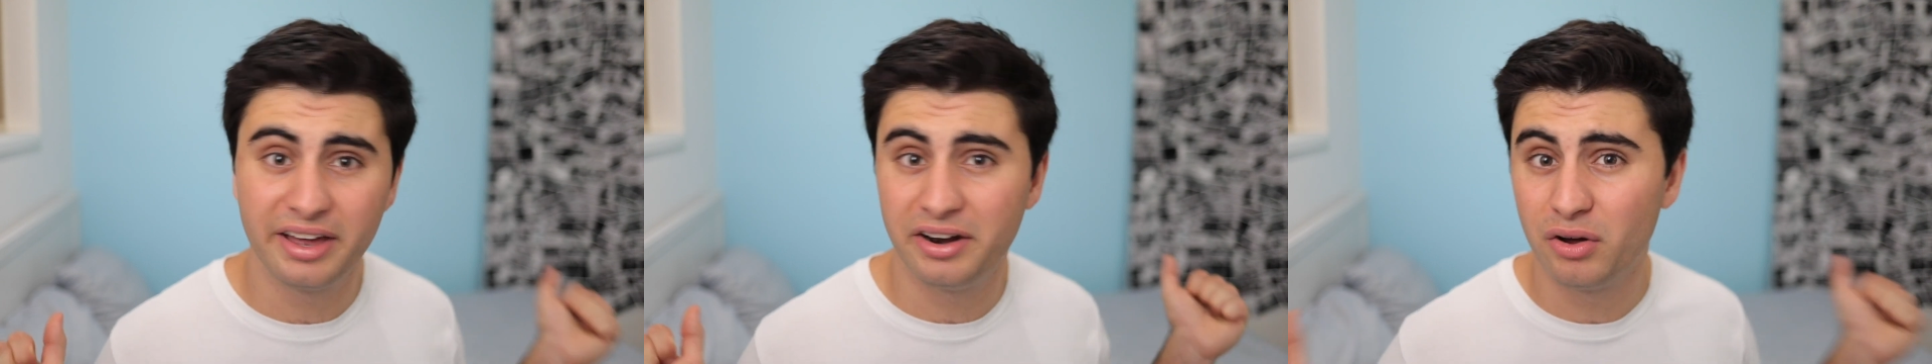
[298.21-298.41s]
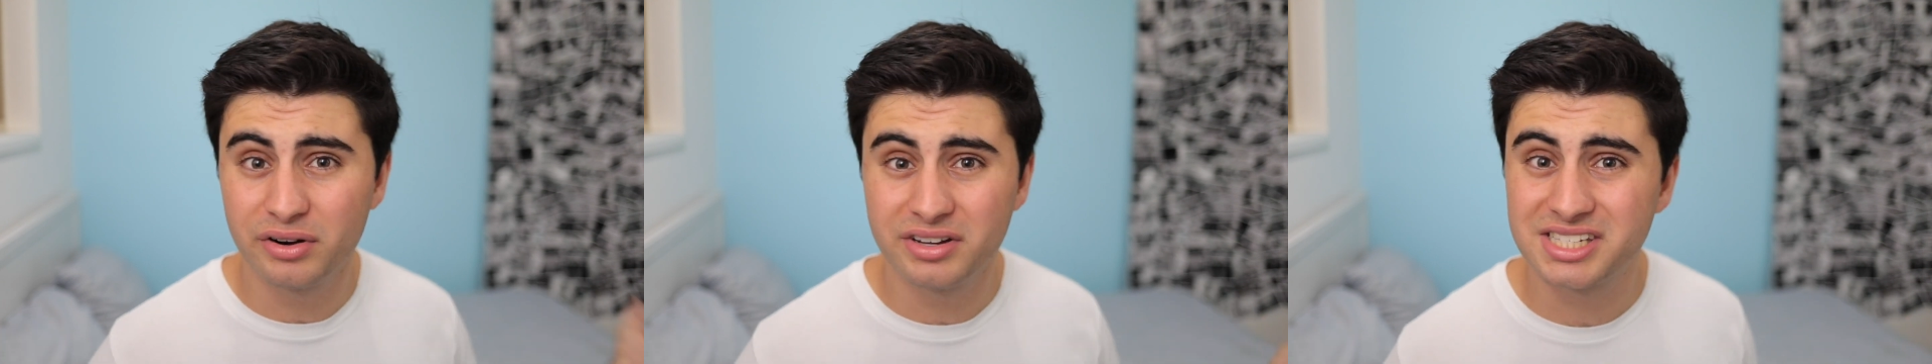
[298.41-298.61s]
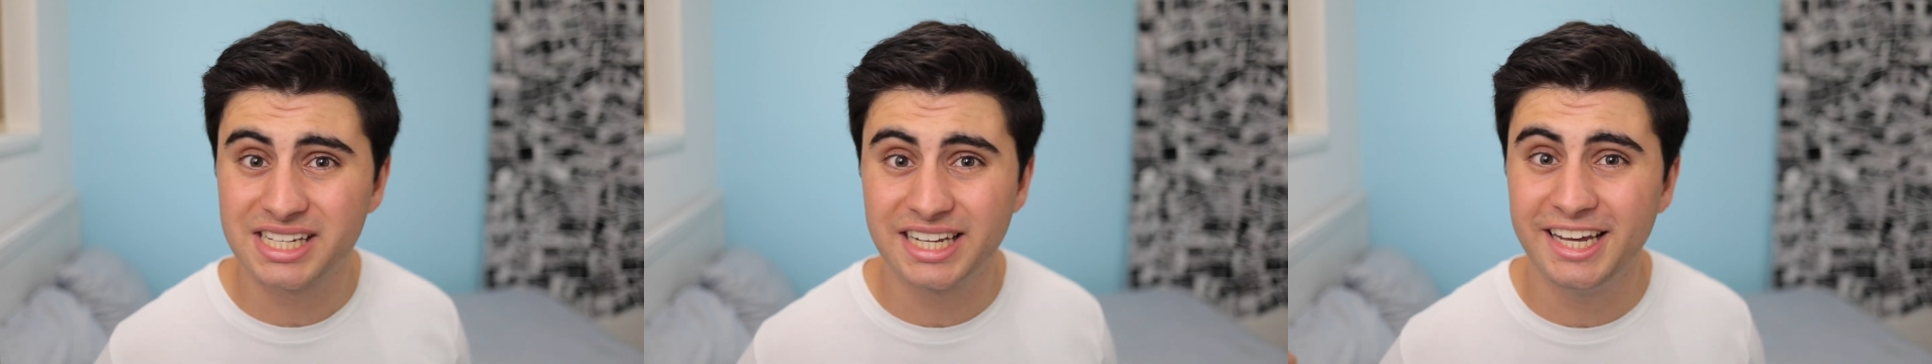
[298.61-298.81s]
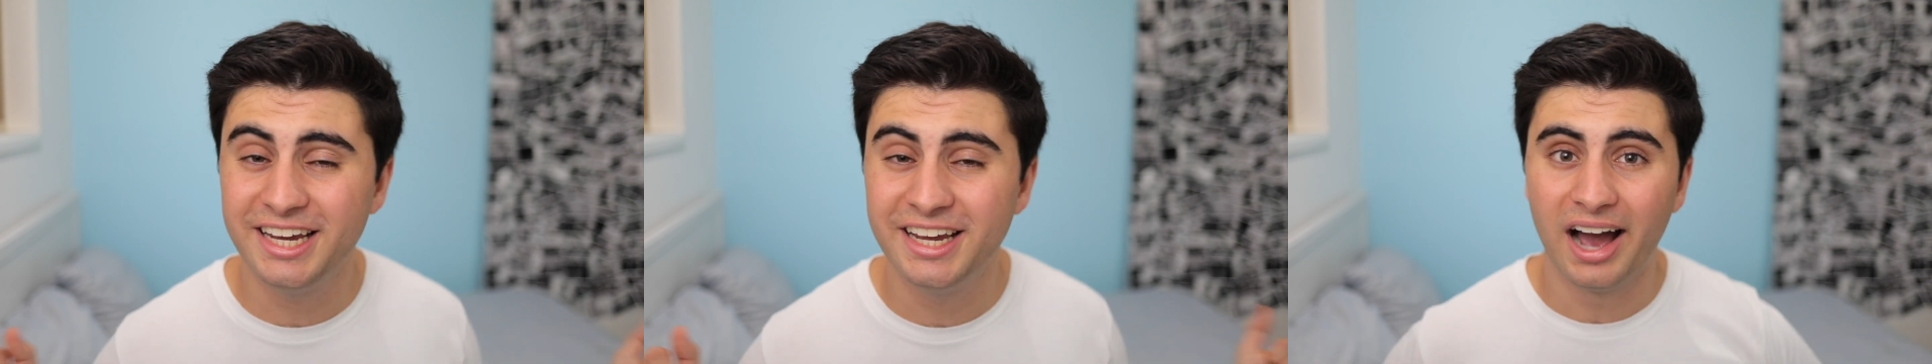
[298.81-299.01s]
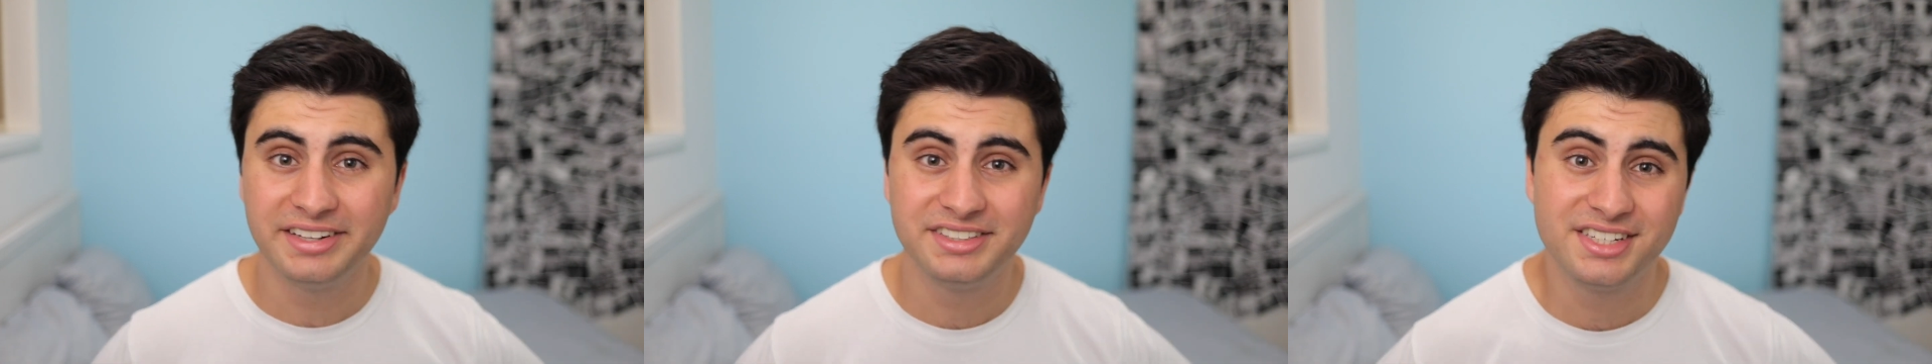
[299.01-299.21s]
and
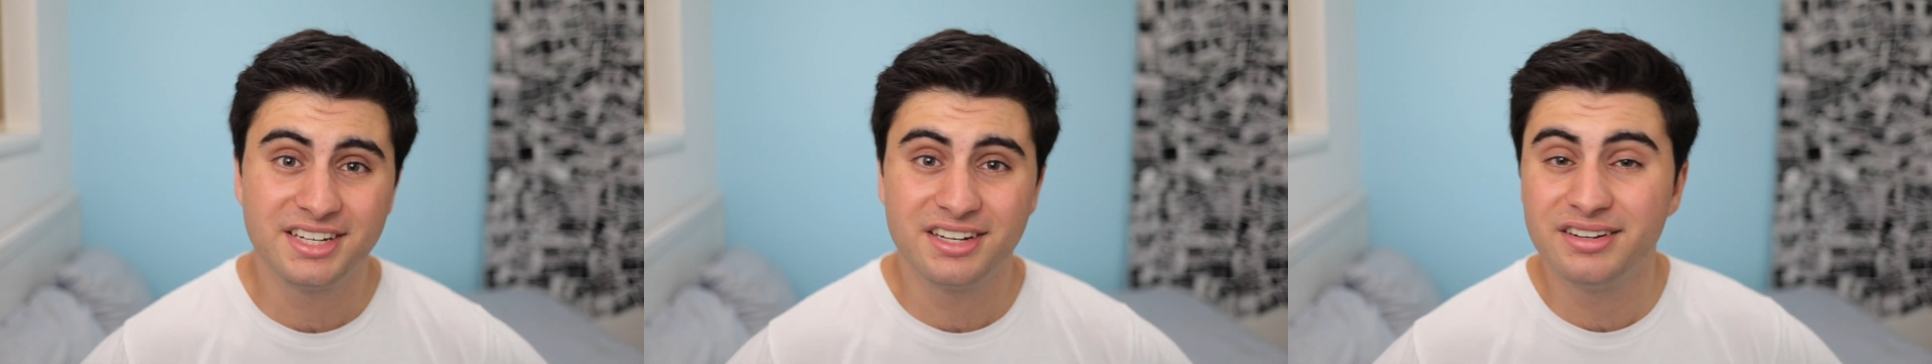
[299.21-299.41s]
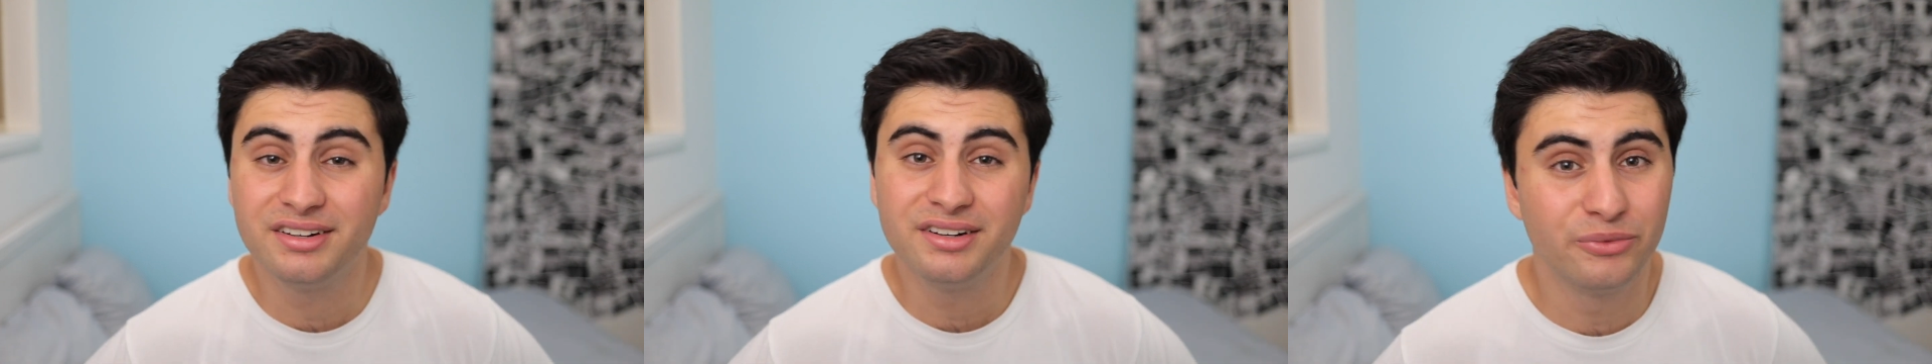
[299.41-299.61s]
honestly, I didn't